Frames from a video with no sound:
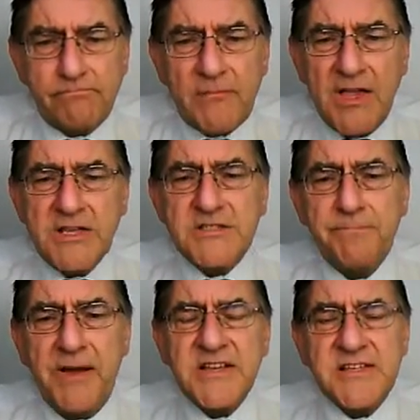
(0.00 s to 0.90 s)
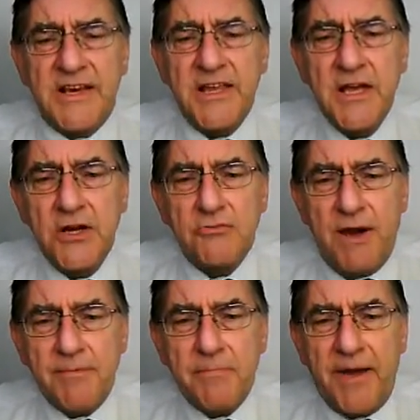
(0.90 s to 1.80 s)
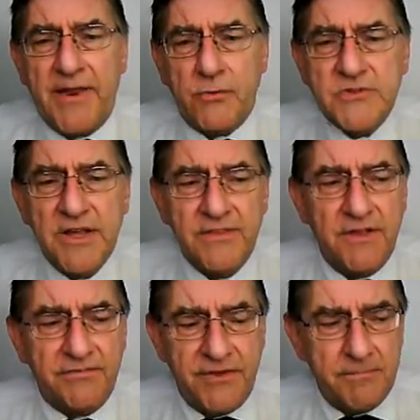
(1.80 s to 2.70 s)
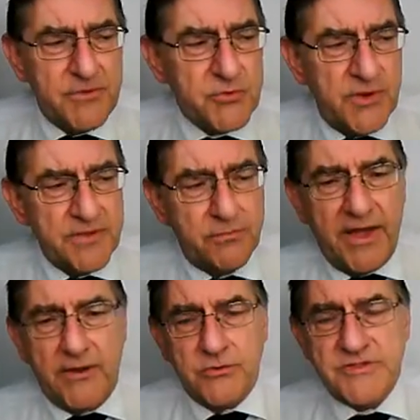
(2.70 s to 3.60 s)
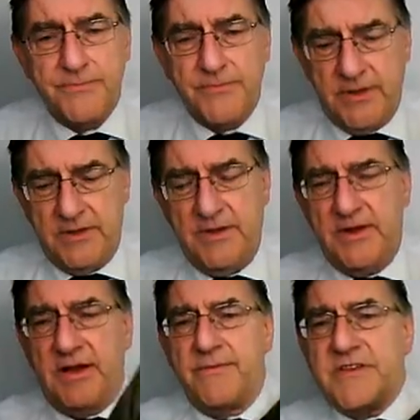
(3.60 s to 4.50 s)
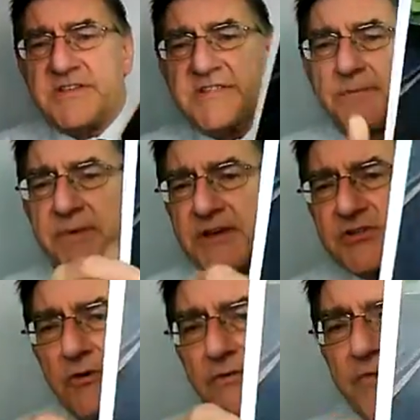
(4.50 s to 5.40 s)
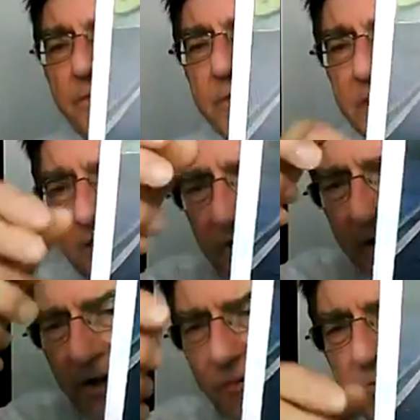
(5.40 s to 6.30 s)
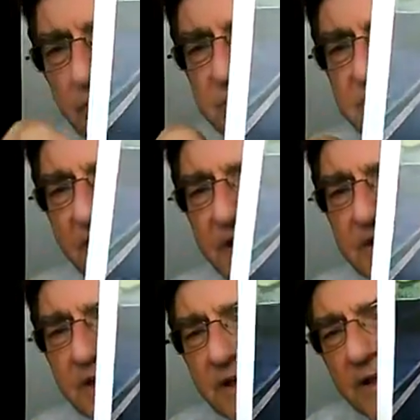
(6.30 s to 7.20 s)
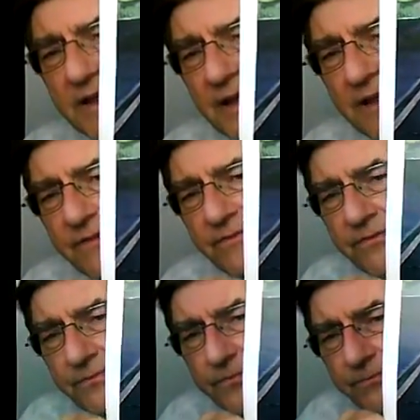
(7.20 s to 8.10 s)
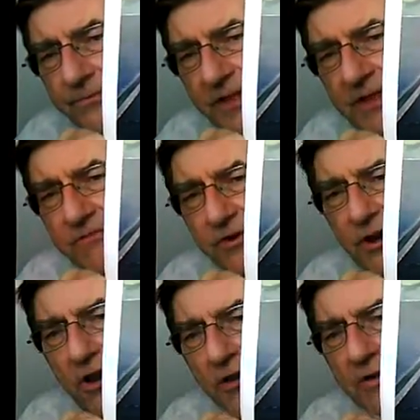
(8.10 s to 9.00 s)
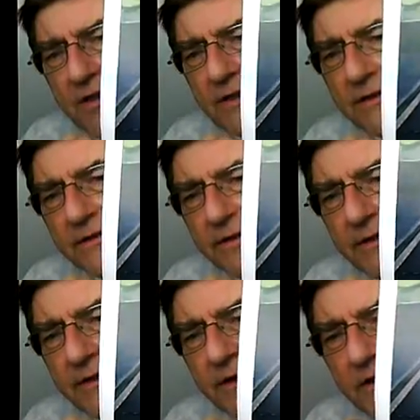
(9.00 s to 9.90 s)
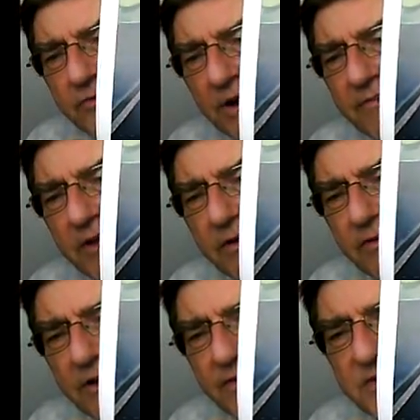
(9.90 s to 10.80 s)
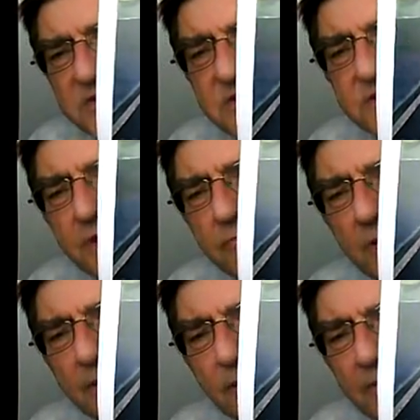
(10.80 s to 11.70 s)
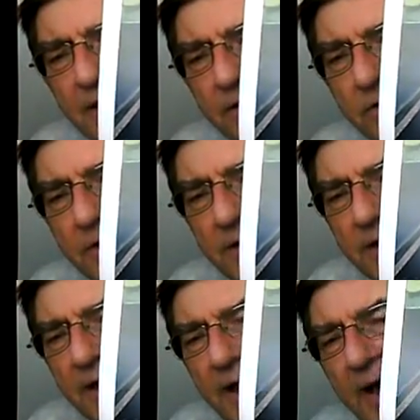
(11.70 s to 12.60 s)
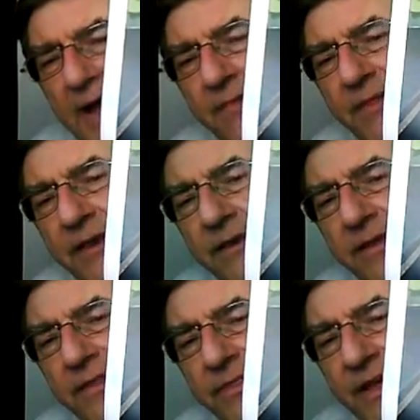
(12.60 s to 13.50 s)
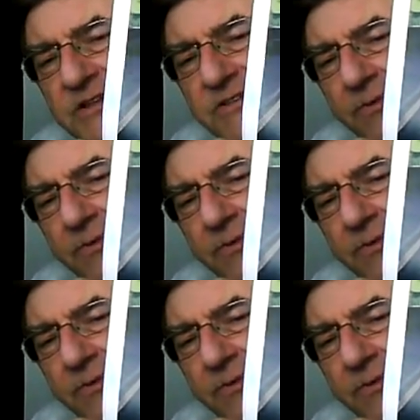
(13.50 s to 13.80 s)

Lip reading: It's basically rubber panels that fit between the rails. This is a picture of them. I hope you can see it. There you've got a lorry driving over it. This is the rubber panel, and then that's a